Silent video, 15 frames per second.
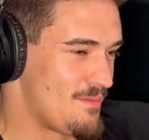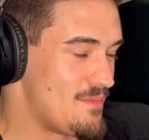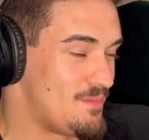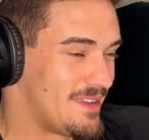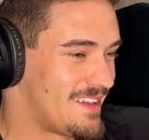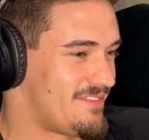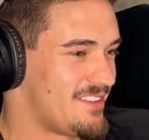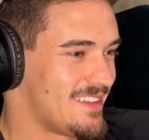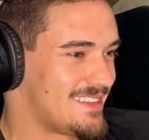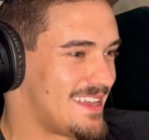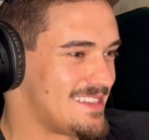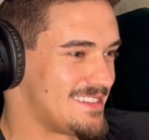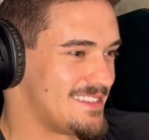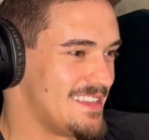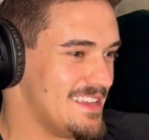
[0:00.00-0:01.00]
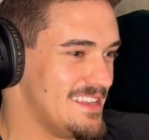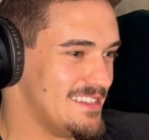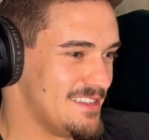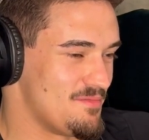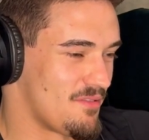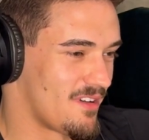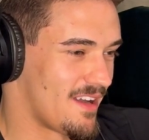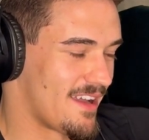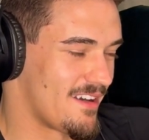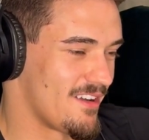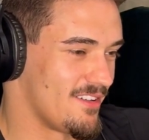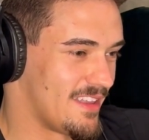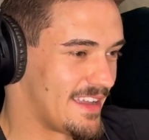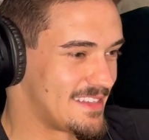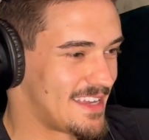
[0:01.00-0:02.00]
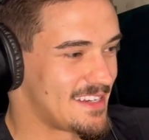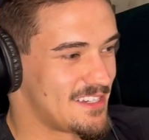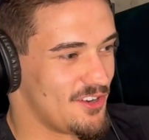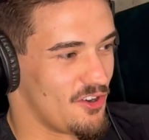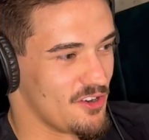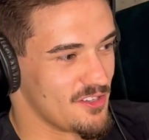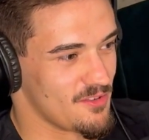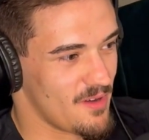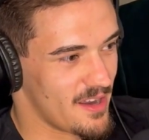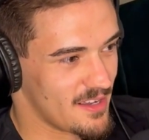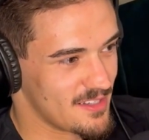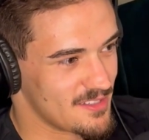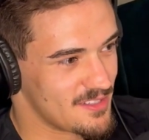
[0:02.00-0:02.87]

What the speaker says: but I feel like that's the easy part. I don't know. Like it's actually hard to write a good